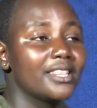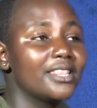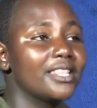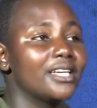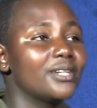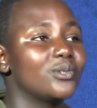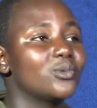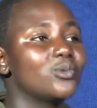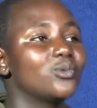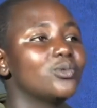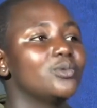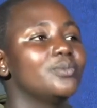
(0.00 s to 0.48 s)

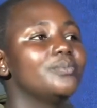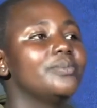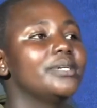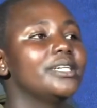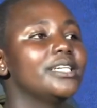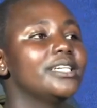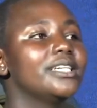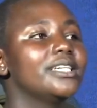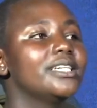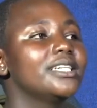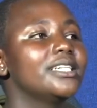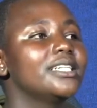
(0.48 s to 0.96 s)
that would
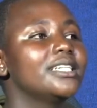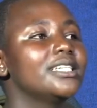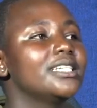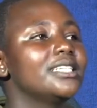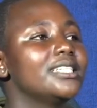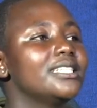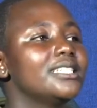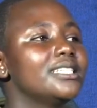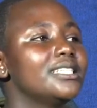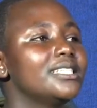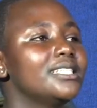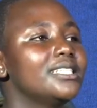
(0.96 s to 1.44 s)
be
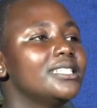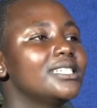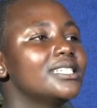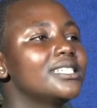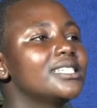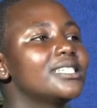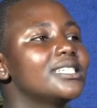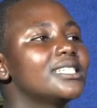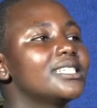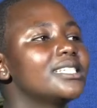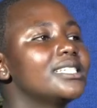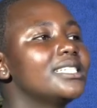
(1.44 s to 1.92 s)

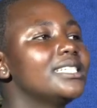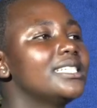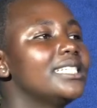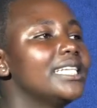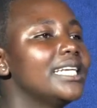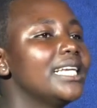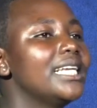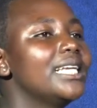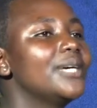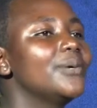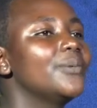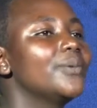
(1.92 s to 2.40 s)
just
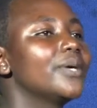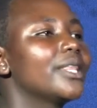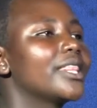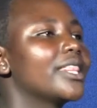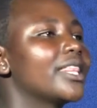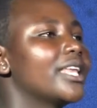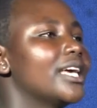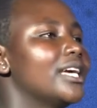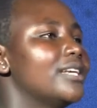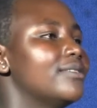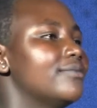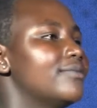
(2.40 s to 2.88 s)
dealing
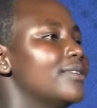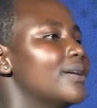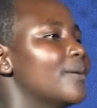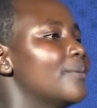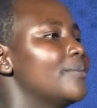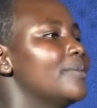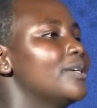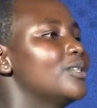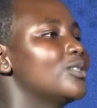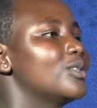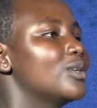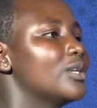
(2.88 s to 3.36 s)
with
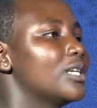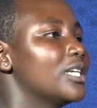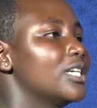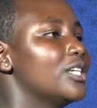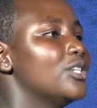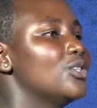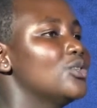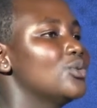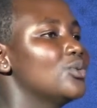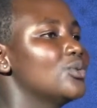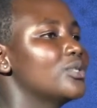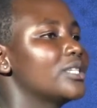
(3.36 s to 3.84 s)
environmental
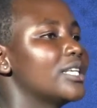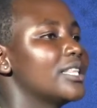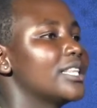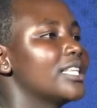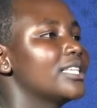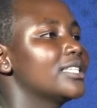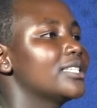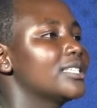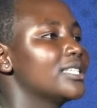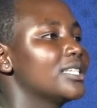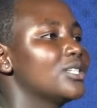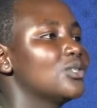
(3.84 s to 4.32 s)
issues and
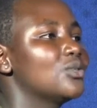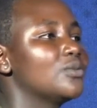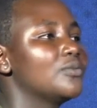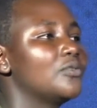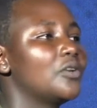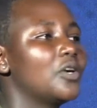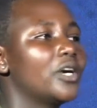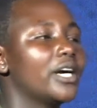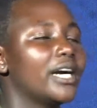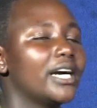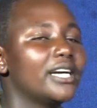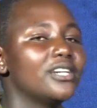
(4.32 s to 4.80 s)
the state
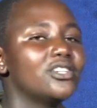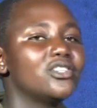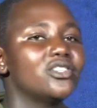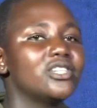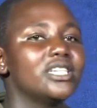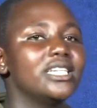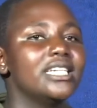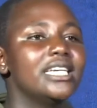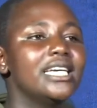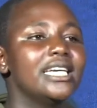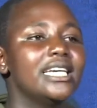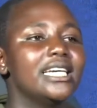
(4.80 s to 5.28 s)
of our
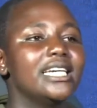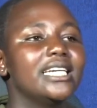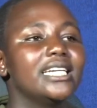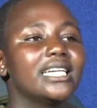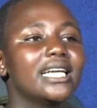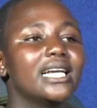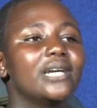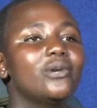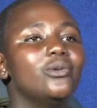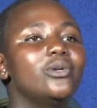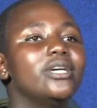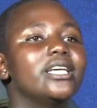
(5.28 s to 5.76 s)
country, mm-hmm.
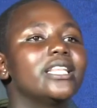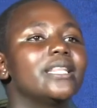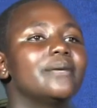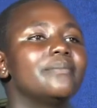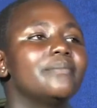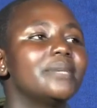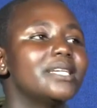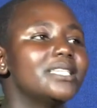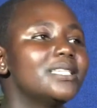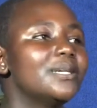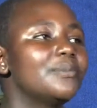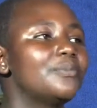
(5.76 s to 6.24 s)
including the
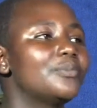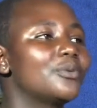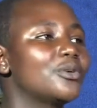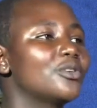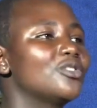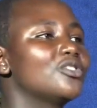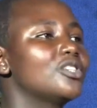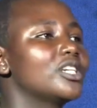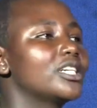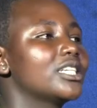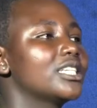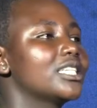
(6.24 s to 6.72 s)
major
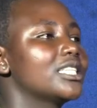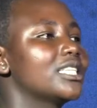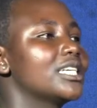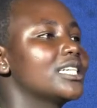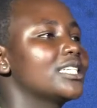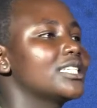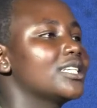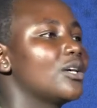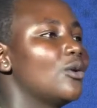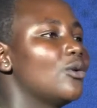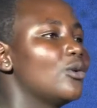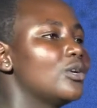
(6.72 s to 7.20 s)
projects
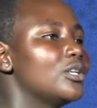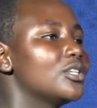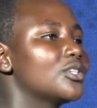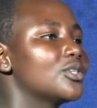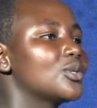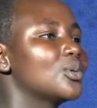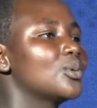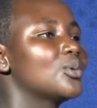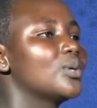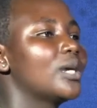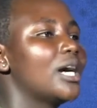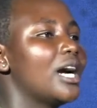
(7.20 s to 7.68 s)
that
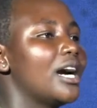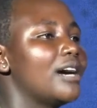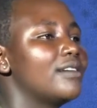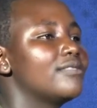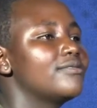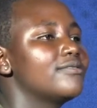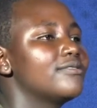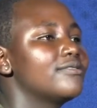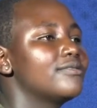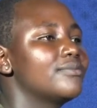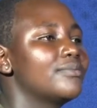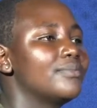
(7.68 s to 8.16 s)
also
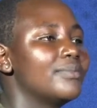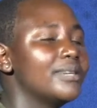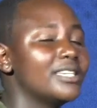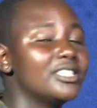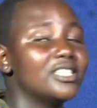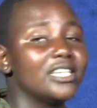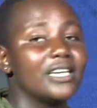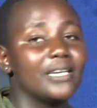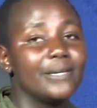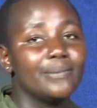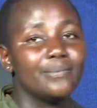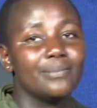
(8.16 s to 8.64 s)
have
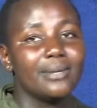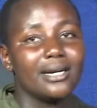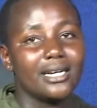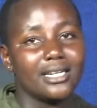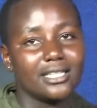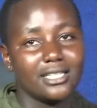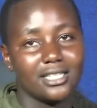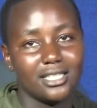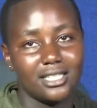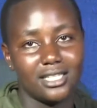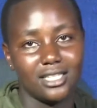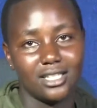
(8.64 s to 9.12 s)
major
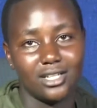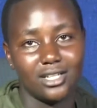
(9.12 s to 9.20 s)
impacts.